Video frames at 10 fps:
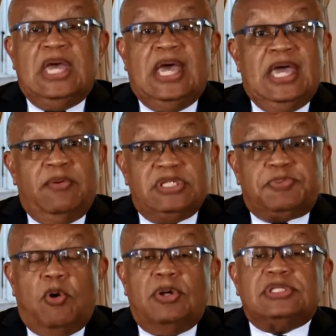In
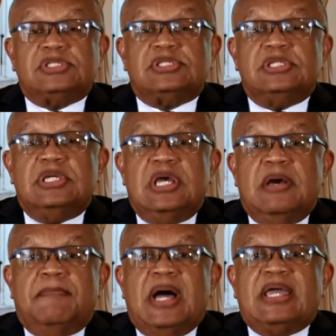response,
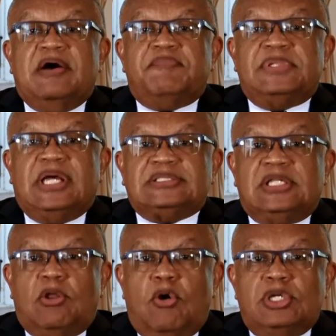my government has
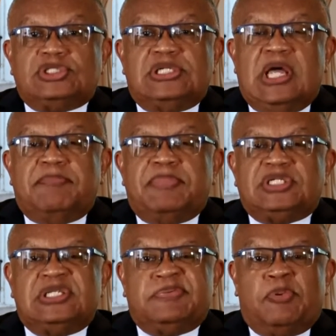launched an
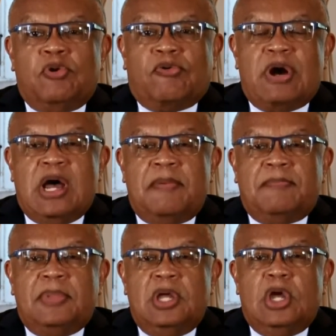ambitious program
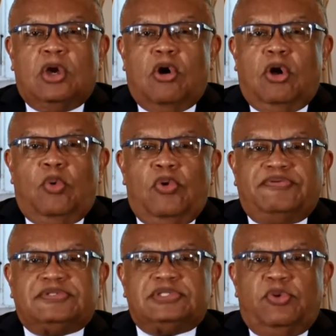called
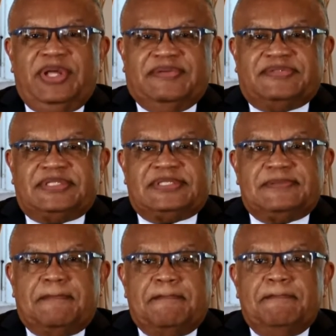Roofs to Reefs
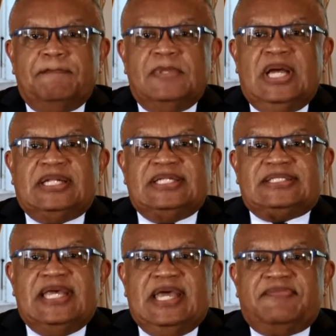to
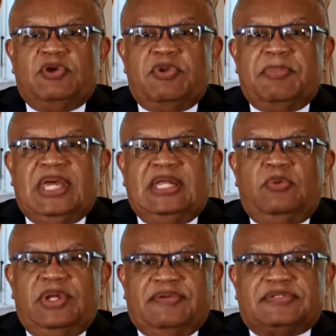save the remaining
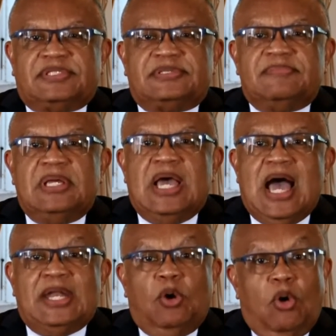reefs
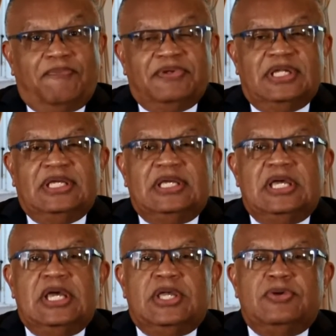and hopefully
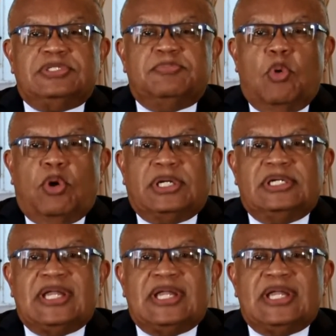use modern,